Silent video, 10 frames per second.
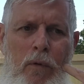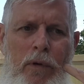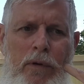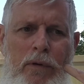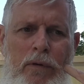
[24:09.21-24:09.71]

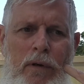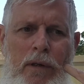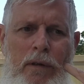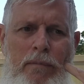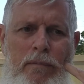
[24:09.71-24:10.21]

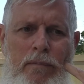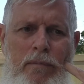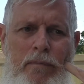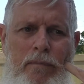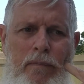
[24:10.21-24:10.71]
your
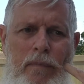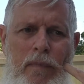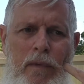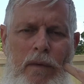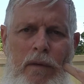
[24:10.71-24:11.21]

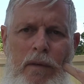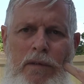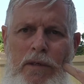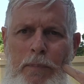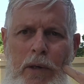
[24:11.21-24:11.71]

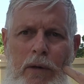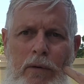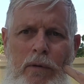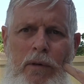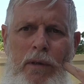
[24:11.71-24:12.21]
zip
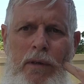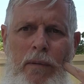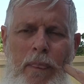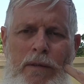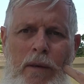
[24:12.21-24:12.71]
code,
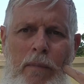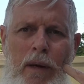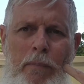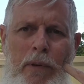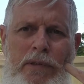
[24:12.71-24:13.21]

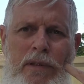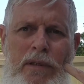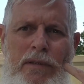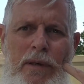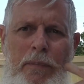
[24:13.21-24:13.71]
somebody puts in
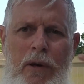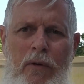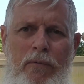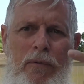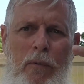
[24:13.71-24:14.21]
the zip
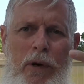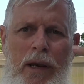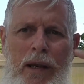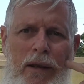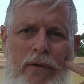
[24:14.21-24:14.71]
code for where
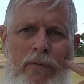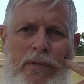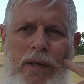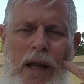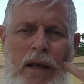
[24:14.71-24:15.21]
I live,
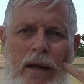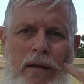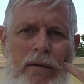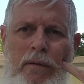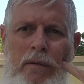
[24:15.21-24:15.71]
it's not
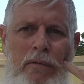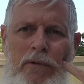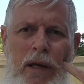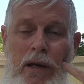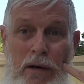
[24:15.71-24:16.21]
gonna,
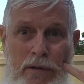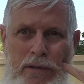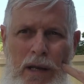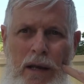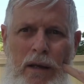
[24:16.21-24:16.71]
credit
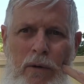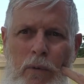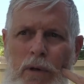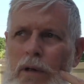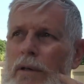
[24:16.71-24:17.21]
card's not gonna
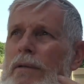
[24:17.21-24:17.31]
work.